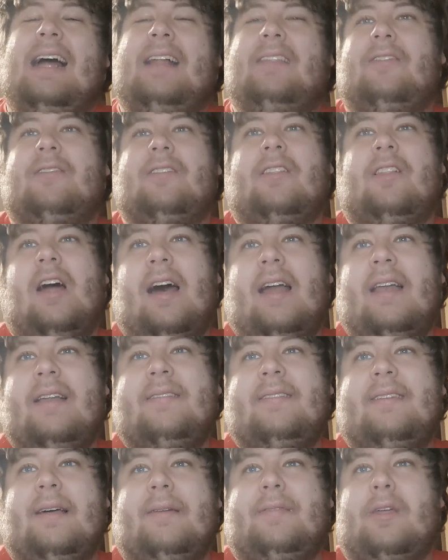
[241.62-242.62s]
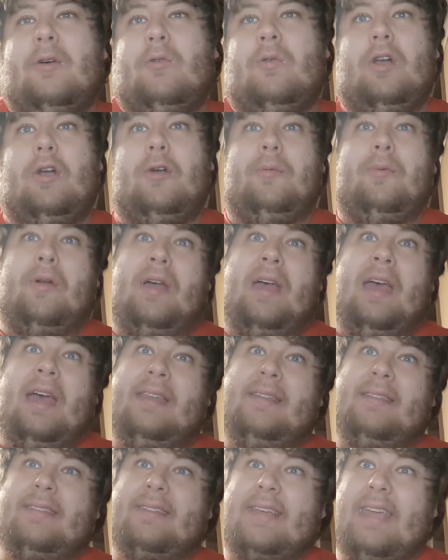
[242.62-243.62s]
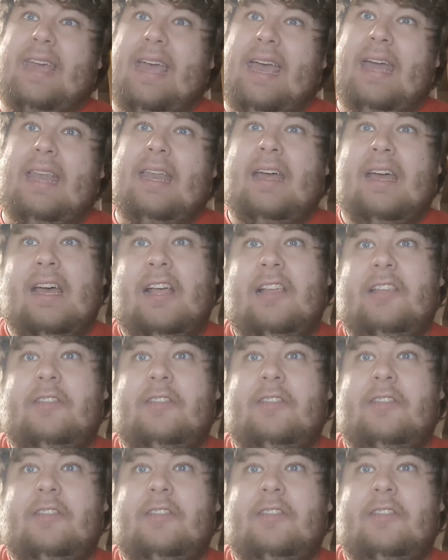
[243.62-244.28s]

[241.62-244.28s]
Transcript: There's a lot of stuff that went over my head as a kid.